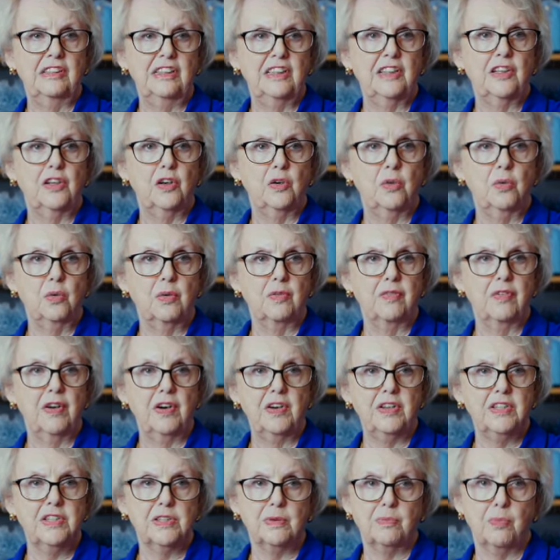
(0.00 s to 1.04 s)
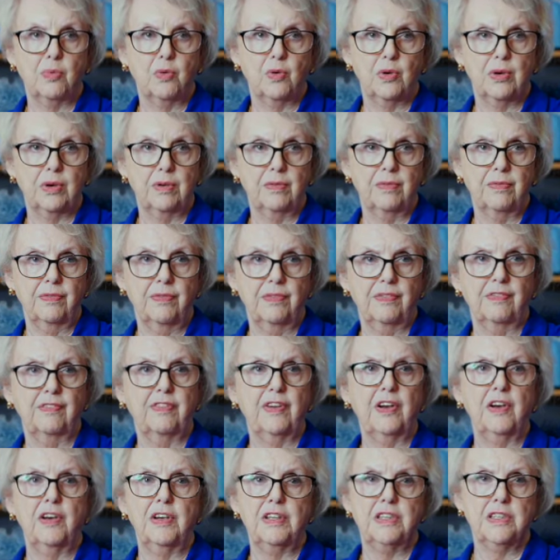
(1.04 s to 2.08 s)
were very supportive
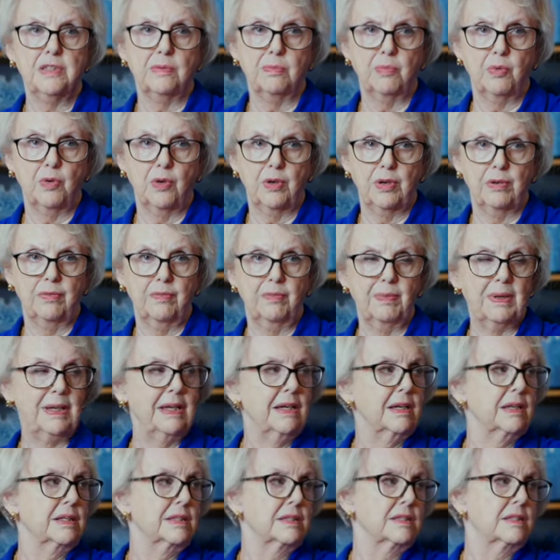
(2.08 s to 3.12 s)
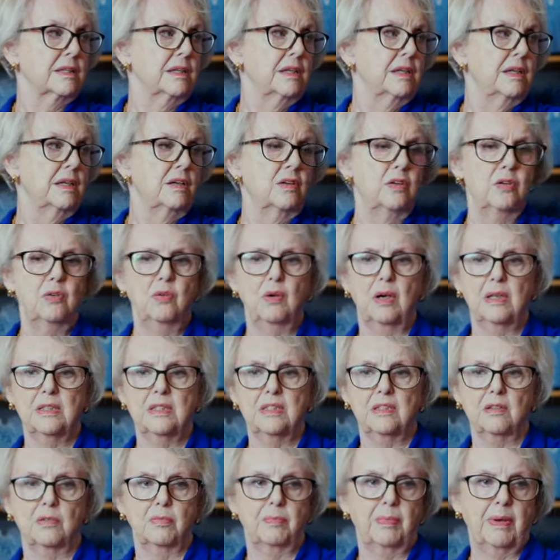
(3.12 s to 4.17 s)
because who
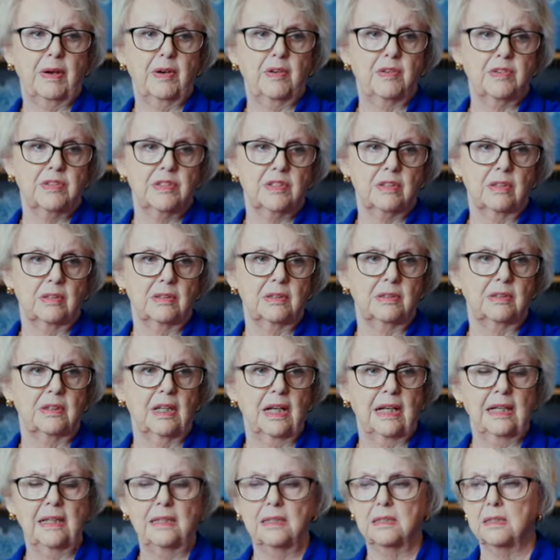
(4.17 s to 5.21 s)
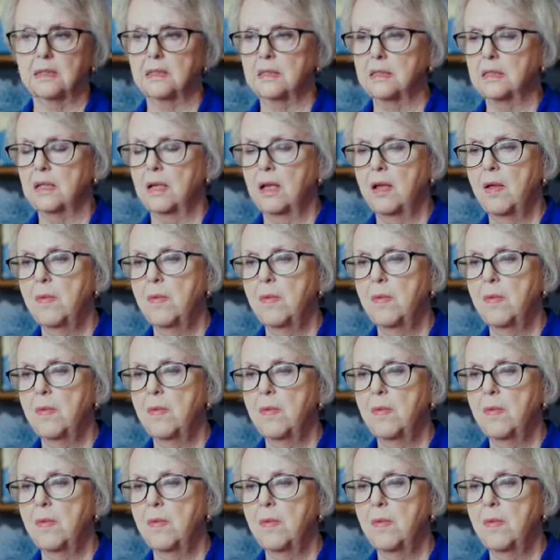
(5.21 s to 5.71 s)
wants their parents on dialysis?